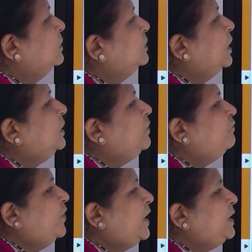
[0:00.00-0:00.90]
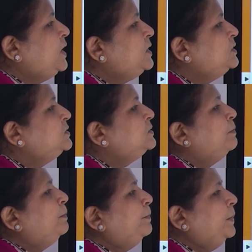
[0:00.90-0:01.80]
The defendants
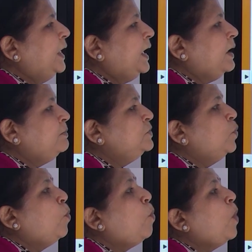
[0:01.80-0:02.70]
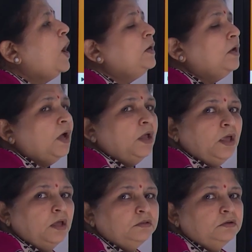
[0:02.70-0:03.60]
blamed one
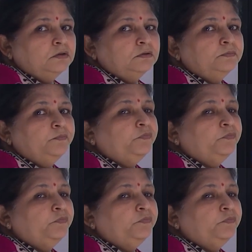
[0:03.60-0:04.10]
another.